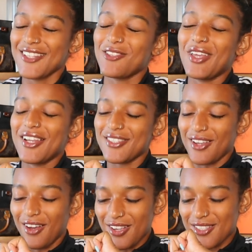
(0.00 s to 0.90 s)
So that is
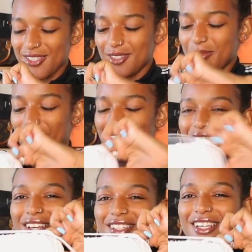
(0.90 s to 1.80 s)
awesome.
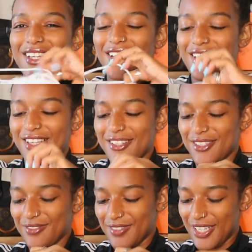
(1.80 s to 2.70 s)
And it
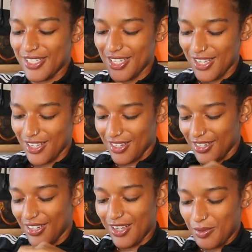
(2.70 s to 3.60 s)
is right
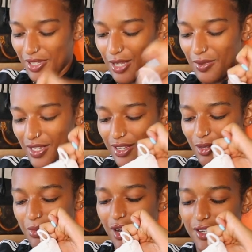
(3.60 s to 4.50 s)
here. I've been keeping it in
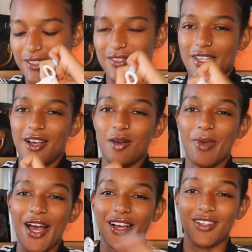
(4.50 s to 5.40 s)
the box since I got
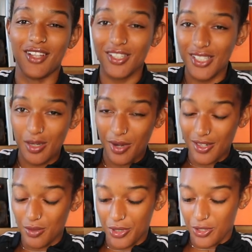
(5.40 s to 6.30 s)
back. Luckily, I've
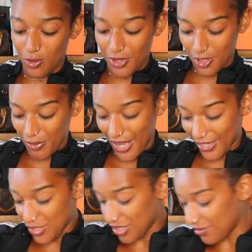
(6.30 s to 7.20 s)
got to bring home all the
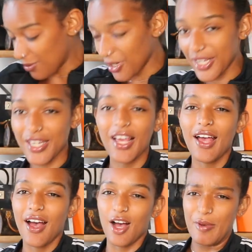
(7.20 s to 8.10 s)
packaging for it.
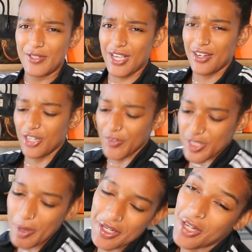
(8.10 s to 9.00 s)
I was kind of
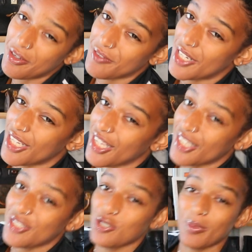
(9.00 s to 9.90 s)
nervous about it not fitting
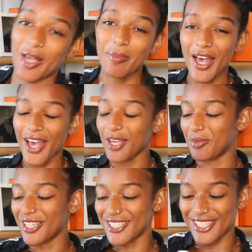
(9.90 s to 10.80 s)
into my bag,
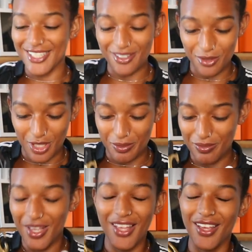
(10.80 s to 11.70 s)
but it did, which I'm
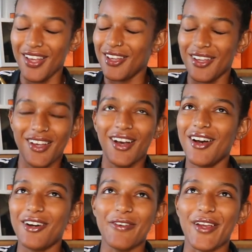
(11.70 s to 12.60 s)

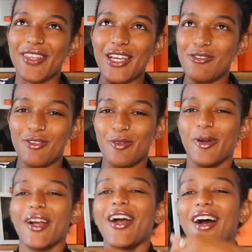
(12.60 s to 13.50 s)
very thankful
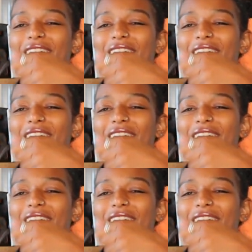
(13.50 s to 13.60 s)
for.